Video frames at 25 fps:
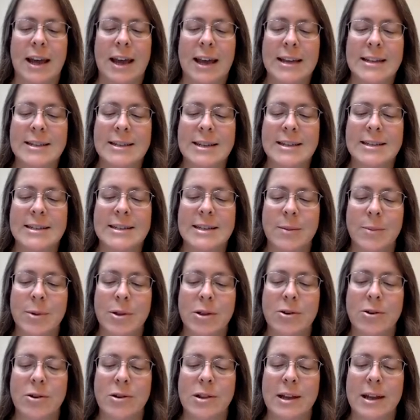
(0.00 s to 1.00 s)
is it
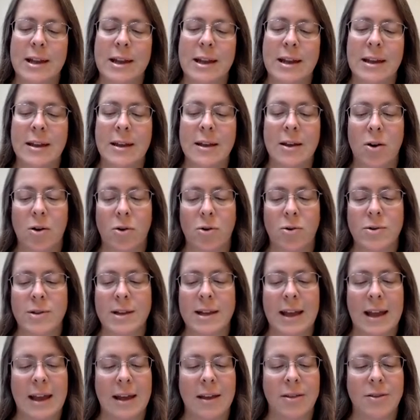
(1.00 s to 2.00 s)
similarly
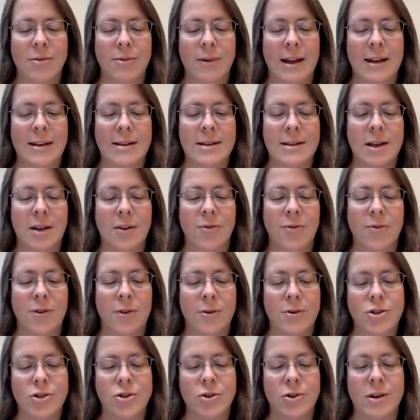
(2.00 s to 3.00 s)
only a threat of
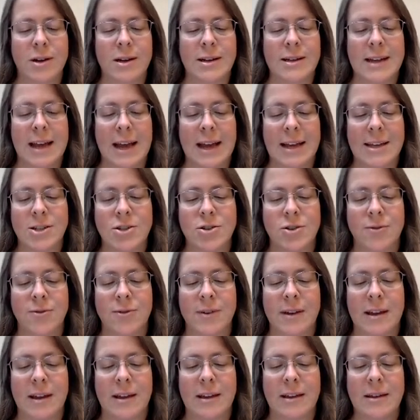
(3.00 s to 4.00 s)
future
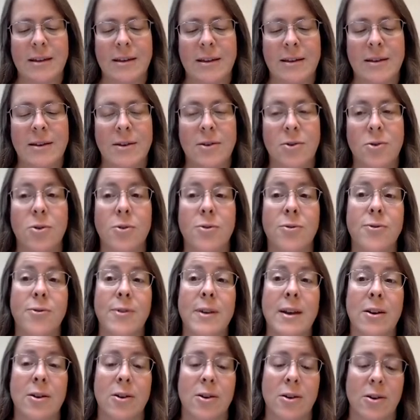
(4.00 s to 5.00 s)
catastrophe or
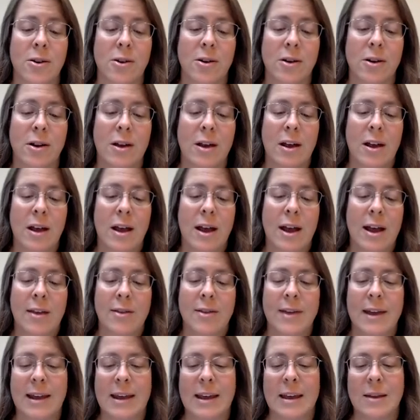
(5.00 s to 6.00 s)
fear
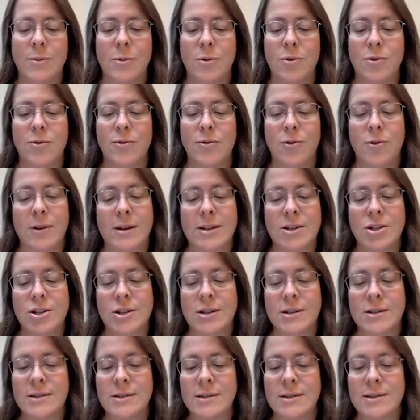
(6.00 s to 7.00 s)
that can move
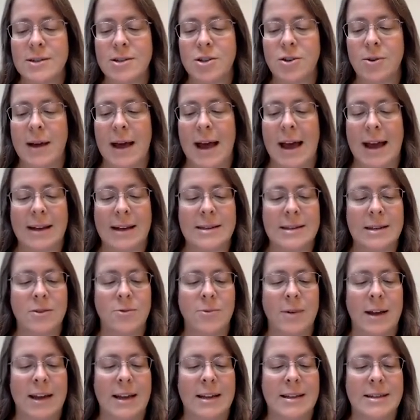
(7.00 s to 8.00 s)
Christians to act in
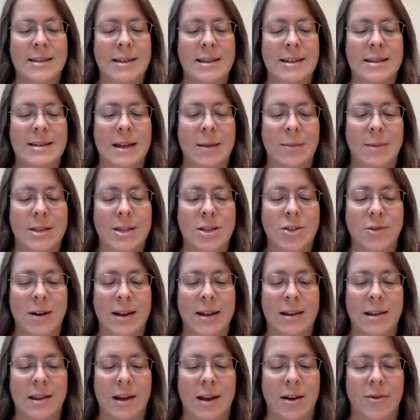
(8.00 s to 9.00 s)
ways that
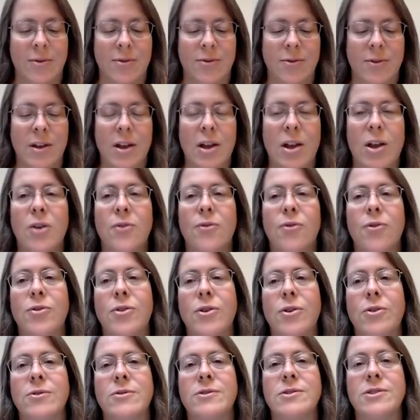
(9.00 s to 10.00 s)
demonstrate love for
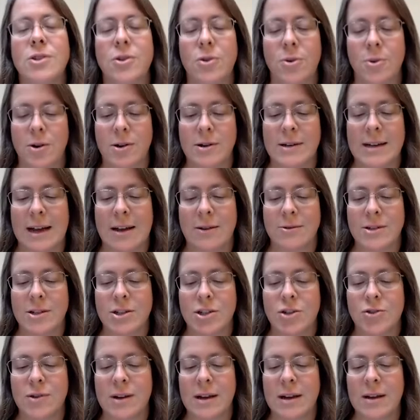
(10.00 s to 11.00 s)
those who are
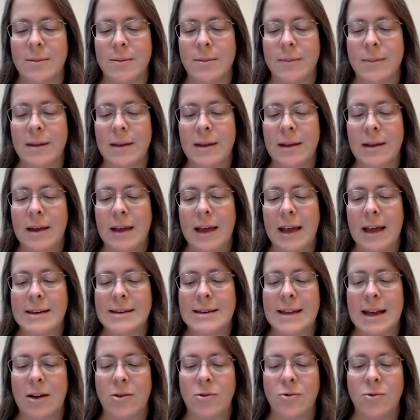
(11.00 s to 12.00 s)
downstream and
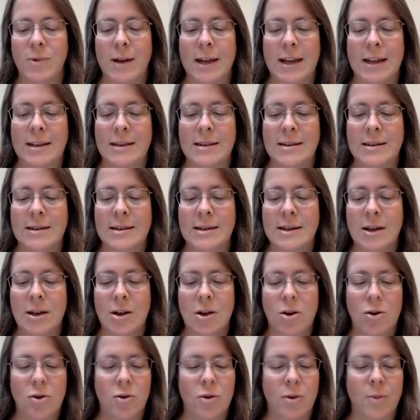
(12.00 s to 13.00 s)
downwind
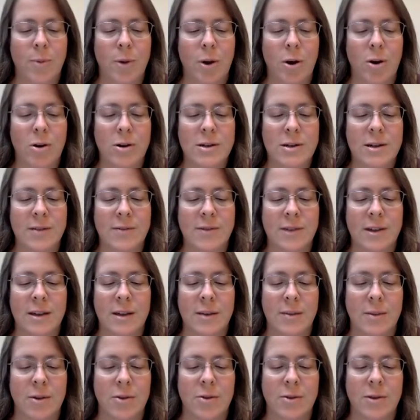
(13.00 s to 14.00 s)
or part of the
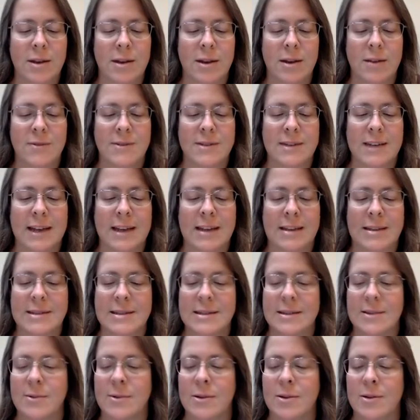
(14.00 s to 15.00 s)
communion of saints
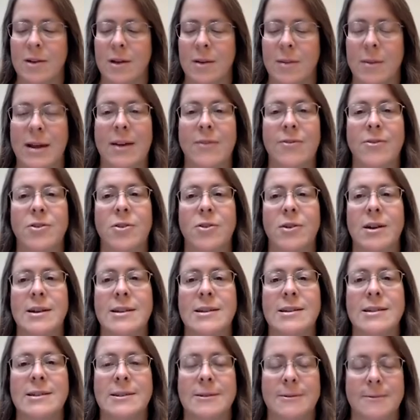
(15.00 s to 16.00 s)
that will come after
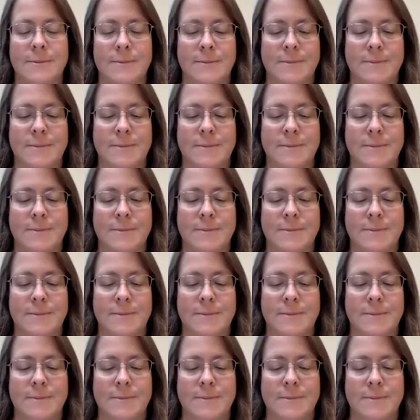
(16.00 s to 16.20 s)
us?